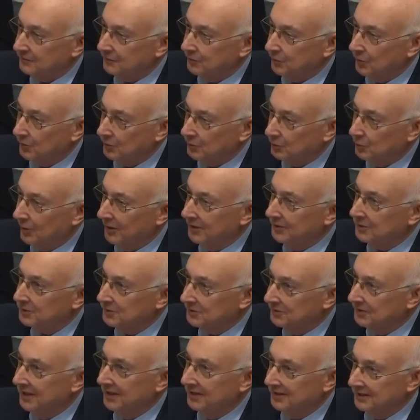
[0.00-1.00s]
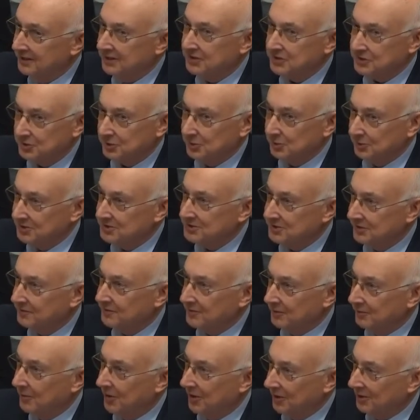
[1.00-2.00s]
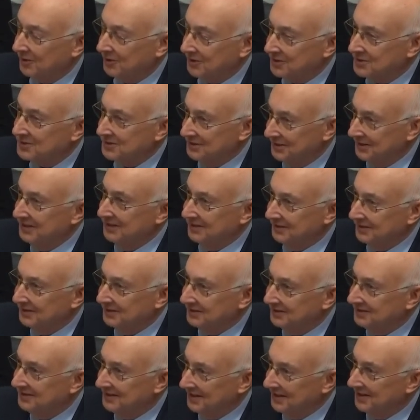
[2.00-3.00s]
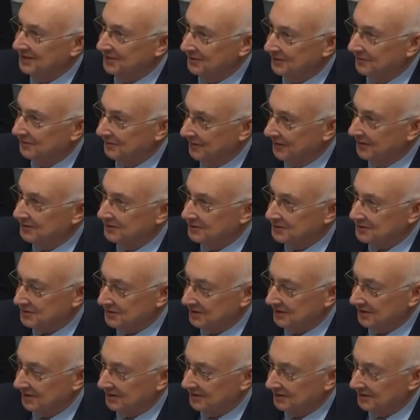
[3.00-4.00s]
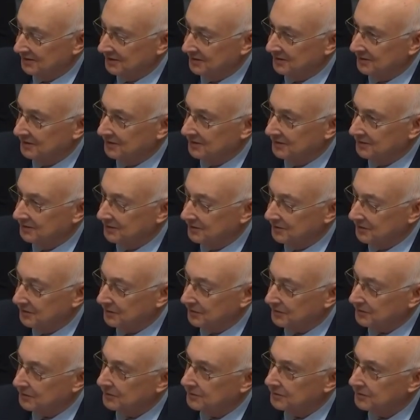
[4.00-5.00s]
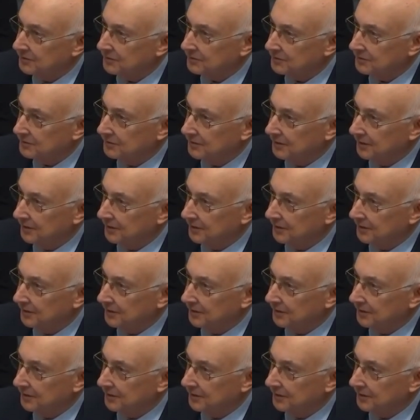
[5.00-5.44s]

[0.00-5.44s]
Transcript: for greater debt issuance if the markets needed the Fed to, uh, the, the, the, the,